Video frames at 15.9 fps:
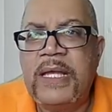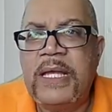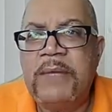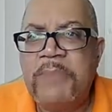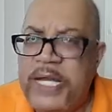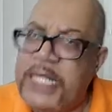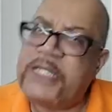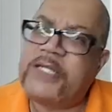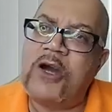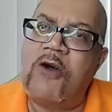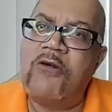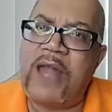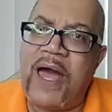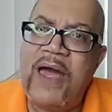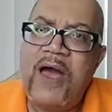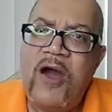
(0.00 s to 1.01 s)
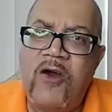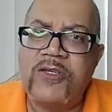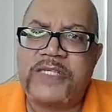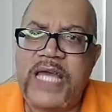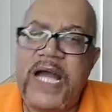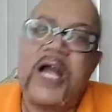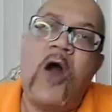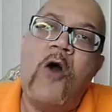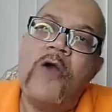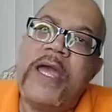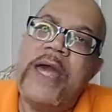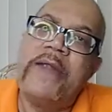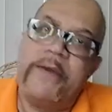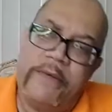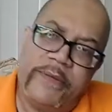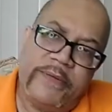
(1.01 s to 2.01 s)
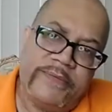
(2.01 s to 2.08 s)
But he told Hosea, go get her.